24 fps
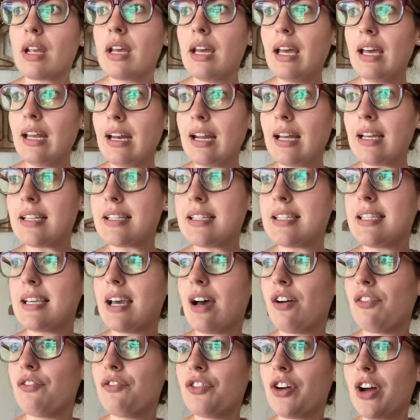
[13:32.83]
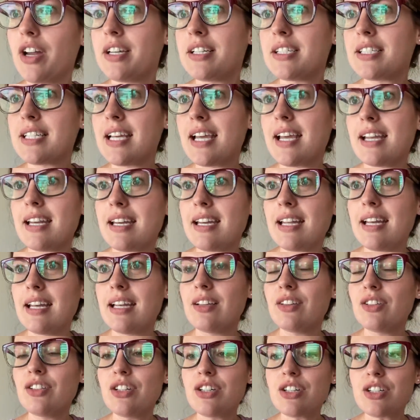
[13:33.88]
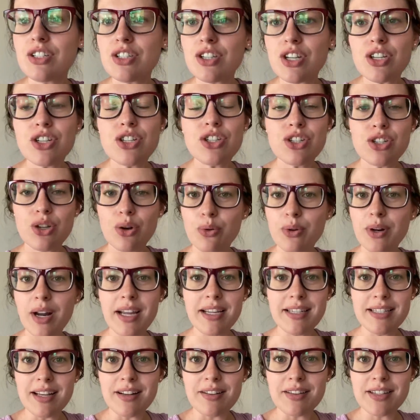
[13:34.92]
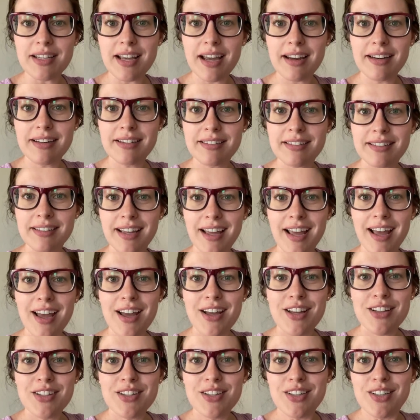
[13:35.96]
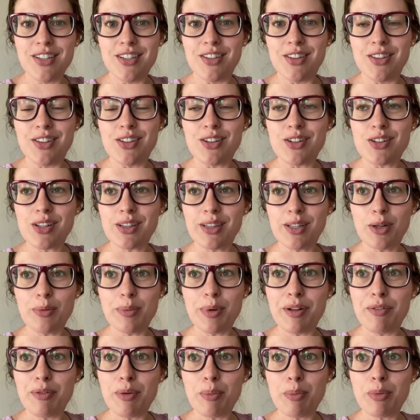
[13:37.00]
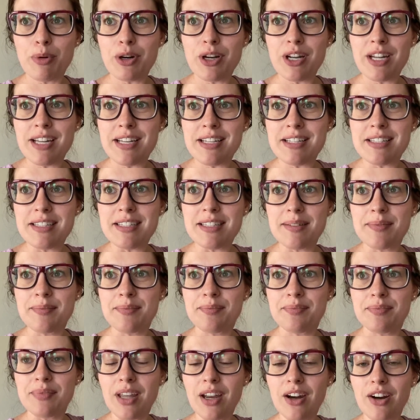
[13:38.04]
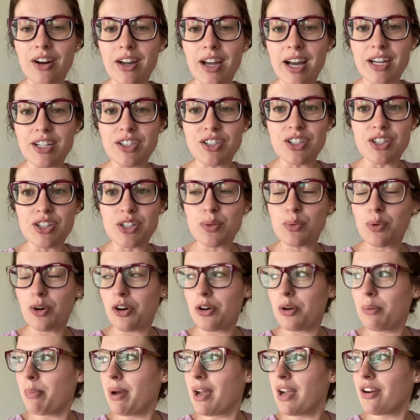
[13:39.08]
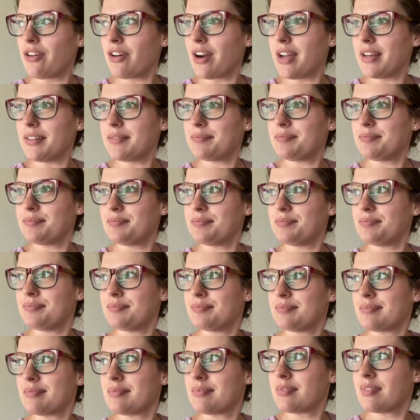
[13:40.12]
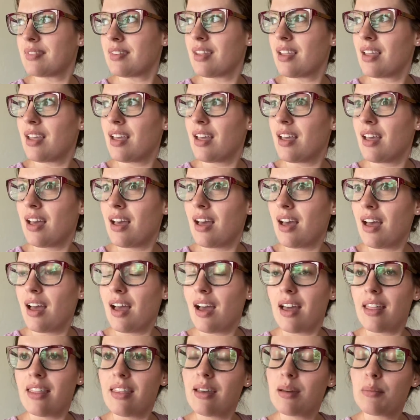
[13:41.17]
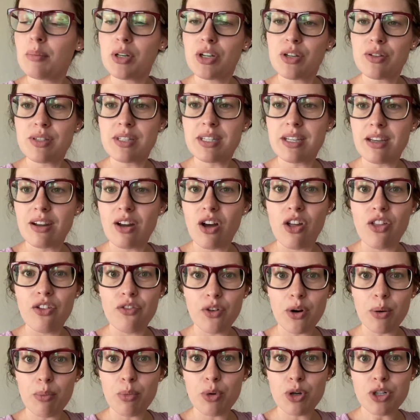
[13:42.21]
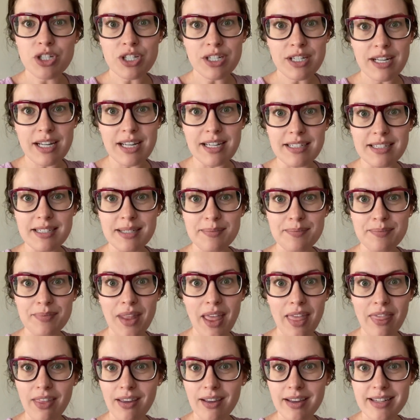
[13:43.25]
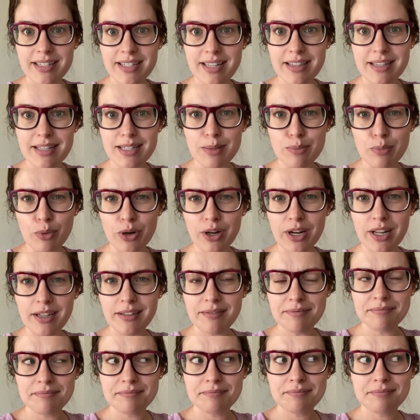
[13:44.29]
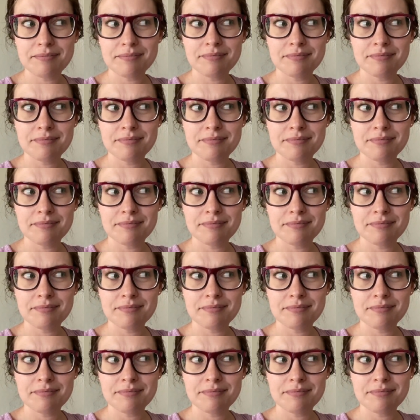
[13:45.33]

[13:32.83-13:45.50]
And I can see out front, and it looks so nice outside. There's a little bit of a breeze. Eric actually just went on a bike ride. I think I'm gonna go sit on the front porch and knit. I think I said this morning,